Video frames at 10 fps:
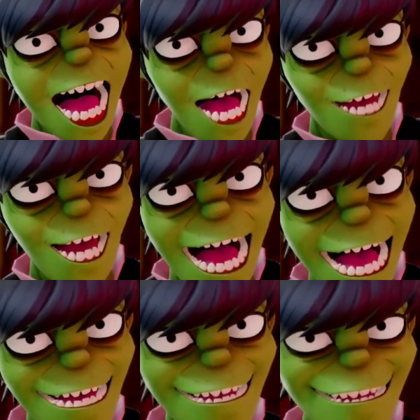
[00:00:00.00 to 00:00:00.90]

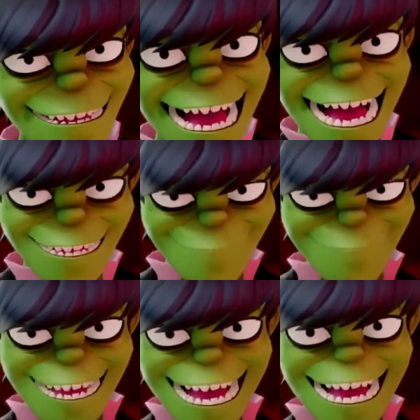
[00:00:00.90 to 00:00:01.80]
Answer. Yeah,
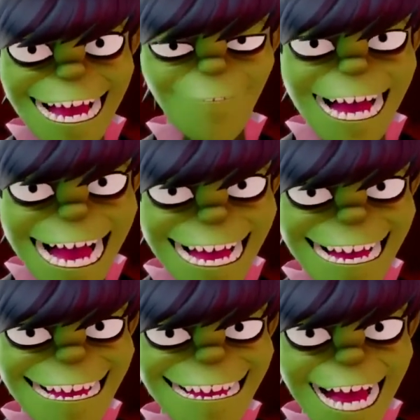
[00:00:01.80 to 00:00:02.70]
if you're
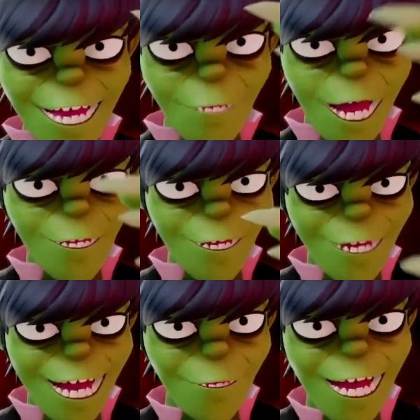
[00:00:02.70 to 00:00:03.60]
lucky. No, you will.
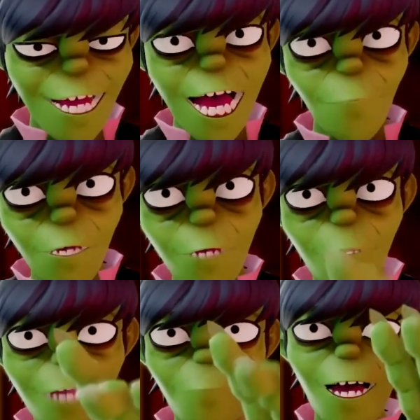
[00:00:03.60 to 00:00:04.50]
You will. But
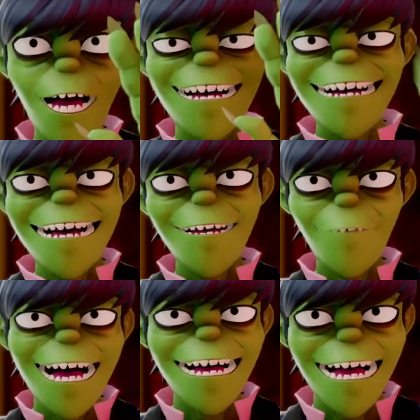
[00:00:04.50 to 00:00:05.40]
remember,
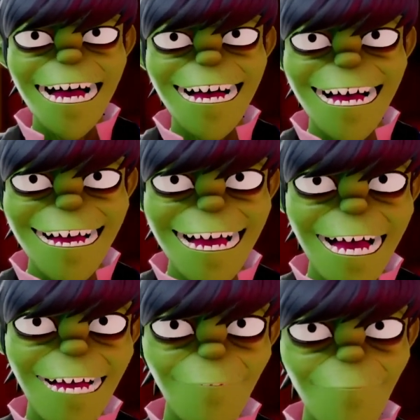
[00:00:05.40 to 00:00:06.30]
keep it clean.
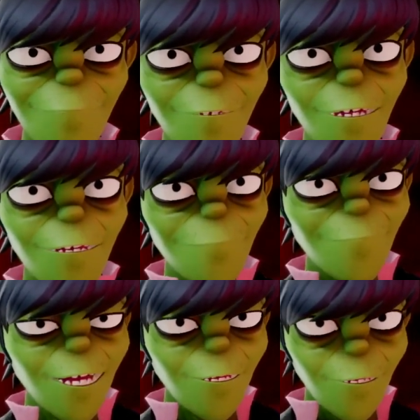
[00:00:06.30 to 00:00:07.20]
Yeah.
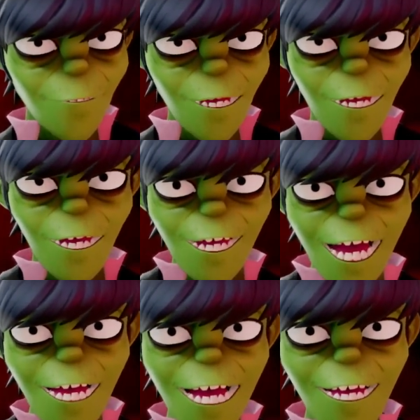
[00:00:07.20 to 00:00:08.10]

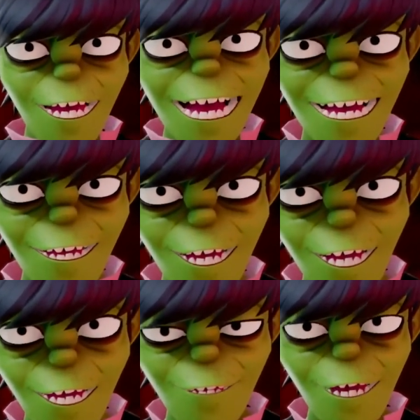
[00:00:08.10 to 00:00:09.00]
So let's get
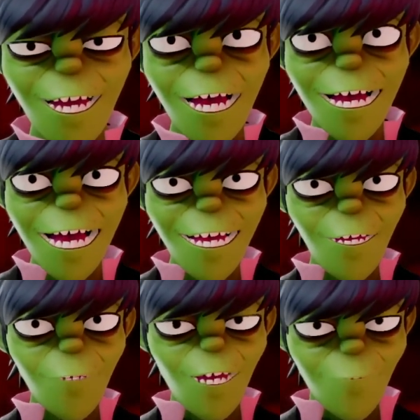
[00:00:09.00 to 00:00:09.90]
into uh, get
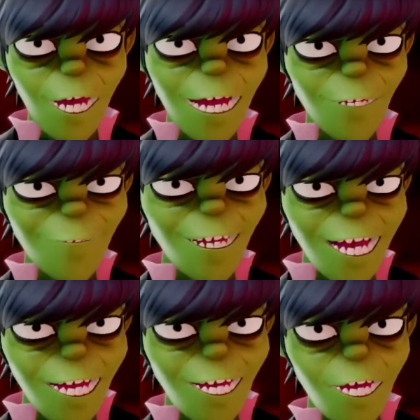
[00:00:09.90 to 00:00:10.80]
into it. Right, the
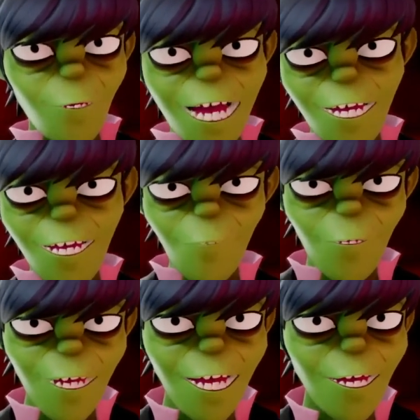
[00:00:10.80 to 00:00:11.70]
first question.
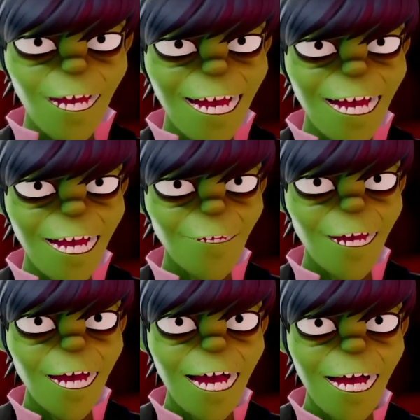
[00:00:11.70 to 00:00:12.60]
What we got here?
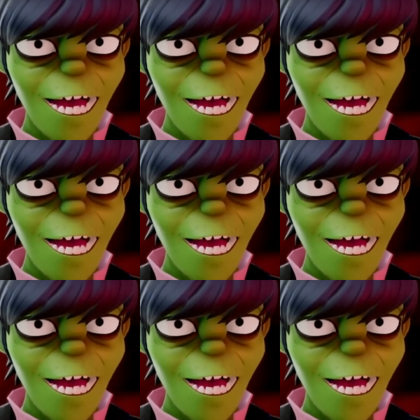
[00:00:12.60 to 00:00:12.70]
Right.